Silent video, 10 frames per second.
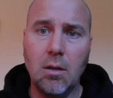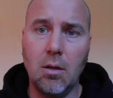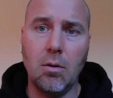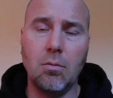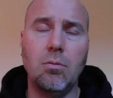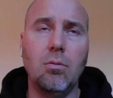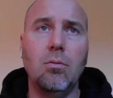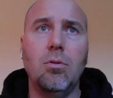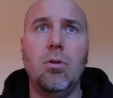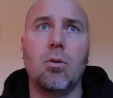
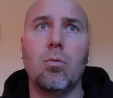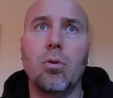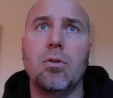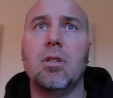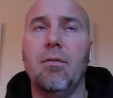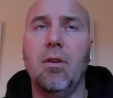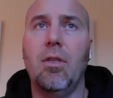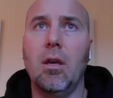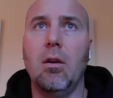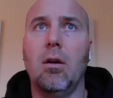do your rules and
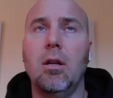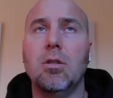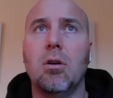everything on each